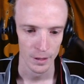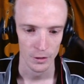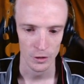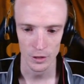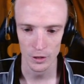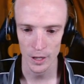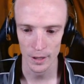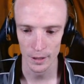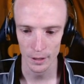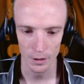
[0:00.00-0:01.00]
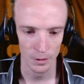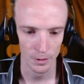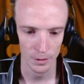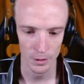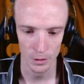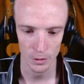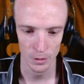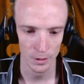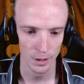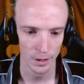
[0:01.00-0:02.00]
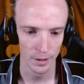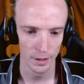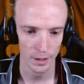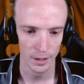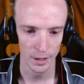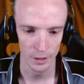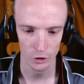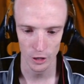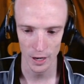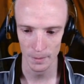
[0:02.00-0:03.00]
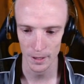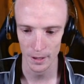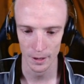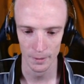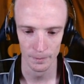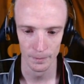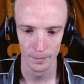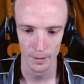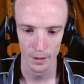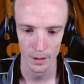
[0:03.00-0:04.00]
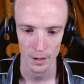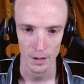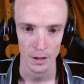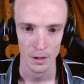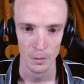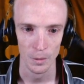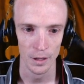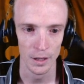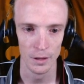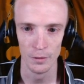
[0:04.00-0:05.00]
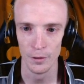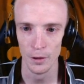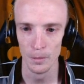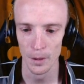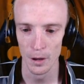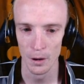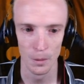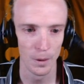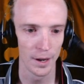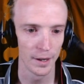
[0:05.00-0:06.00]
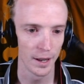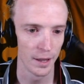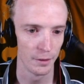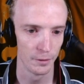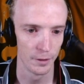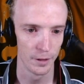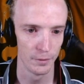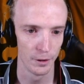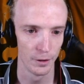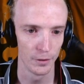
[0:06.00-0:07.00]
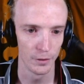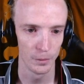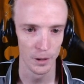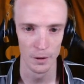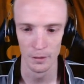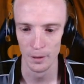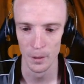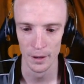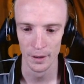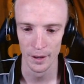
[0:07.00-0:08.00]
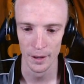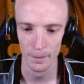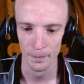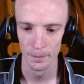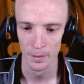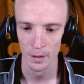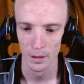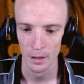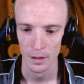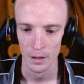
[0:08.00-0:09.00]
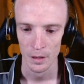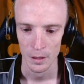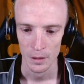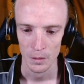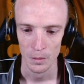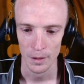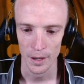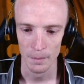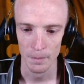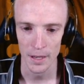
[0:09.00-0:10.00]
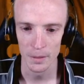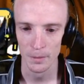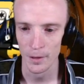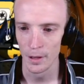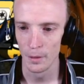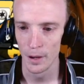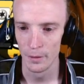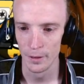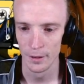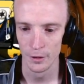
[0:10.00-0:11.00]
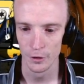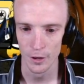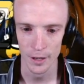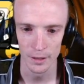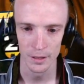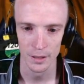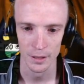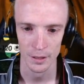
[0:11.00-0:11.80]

just to chuck onto the Shaymin here. We Field Blower away now the Viridian Forest because we don't really want it there. We'll get maximum value out of our Instruct.